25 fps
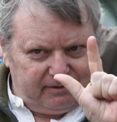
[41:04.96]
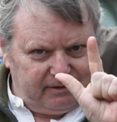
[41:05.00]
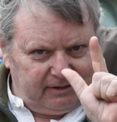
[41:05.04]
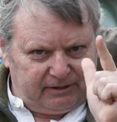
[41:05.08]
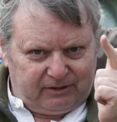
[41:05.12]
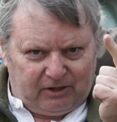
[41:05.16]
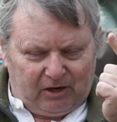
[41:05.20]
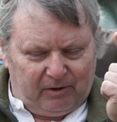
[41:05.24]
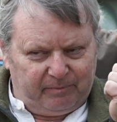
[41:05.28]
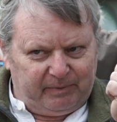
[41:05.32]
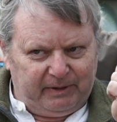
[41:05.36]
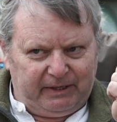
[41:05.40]

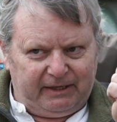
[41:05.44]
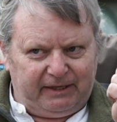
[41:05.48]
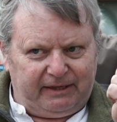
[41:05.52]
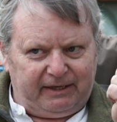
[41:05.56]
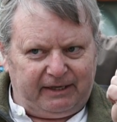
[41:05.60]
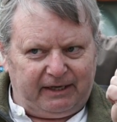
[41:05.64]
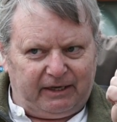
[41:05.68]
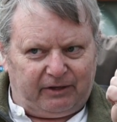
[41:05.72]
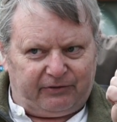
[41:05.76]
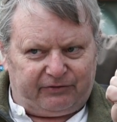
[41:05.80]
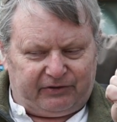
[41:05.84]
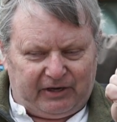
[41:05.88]
it can't be
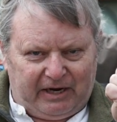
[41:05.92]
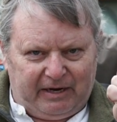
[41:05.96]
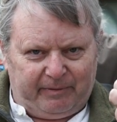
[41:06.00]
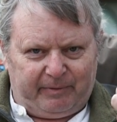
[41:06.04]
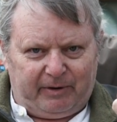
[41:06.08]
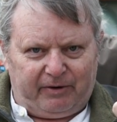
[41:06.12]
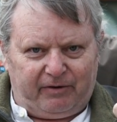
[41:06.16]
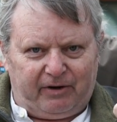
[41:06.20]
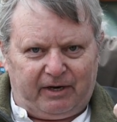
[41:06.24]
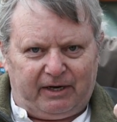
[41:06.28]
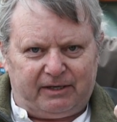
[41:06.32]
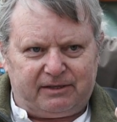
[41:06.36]
anything else,
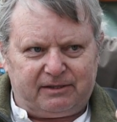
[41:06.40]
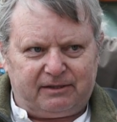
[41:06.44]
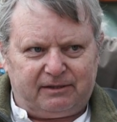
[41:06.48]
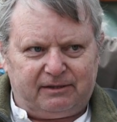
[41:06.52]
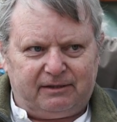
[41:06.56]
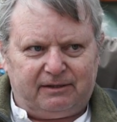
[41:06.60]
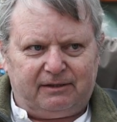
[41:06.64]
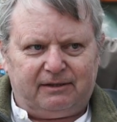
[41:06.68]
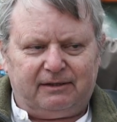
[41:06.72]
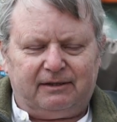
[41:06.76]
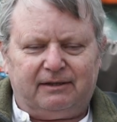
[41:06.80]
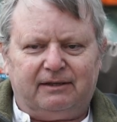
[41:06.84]
am I right?
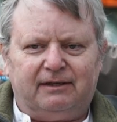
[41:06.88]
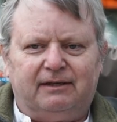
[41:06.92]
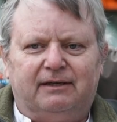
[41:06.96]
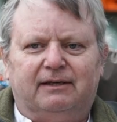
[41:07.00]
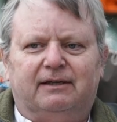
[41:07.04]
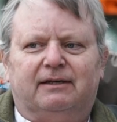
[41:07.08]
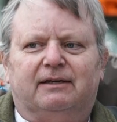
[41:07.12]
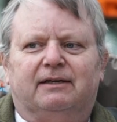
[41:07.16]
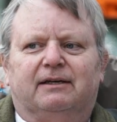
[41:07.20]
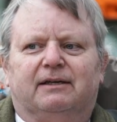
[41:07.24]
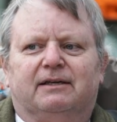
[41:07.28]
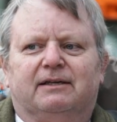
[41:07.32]

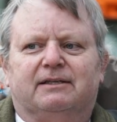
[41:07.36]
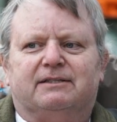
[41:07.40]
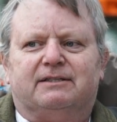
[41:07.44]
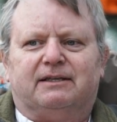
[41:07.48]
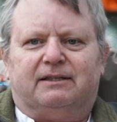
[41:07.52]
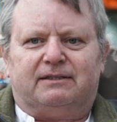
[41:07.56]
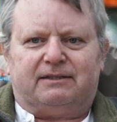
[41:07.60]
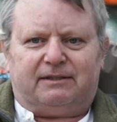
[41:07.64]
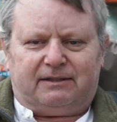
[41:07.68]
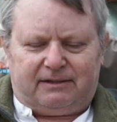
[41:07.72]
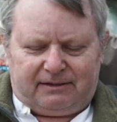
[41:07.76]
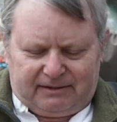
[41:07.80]
He
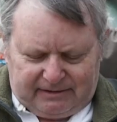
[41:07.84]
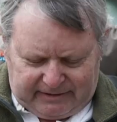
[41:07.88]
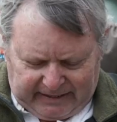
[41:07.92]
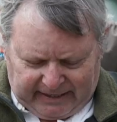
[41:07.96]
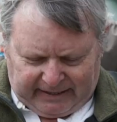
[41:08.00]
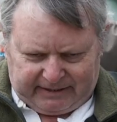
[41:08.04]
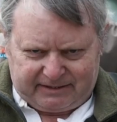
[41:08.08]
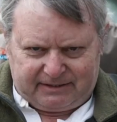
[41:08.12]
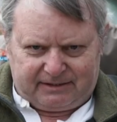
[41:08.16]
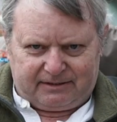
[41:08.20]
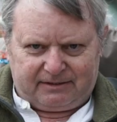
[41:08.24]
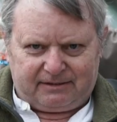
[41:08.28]
says,
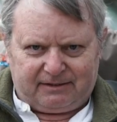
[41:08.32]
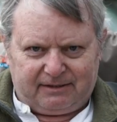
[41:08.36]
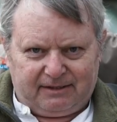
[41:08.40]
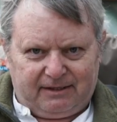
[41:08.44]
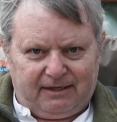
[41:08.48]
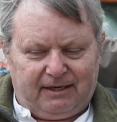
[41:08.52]
yes.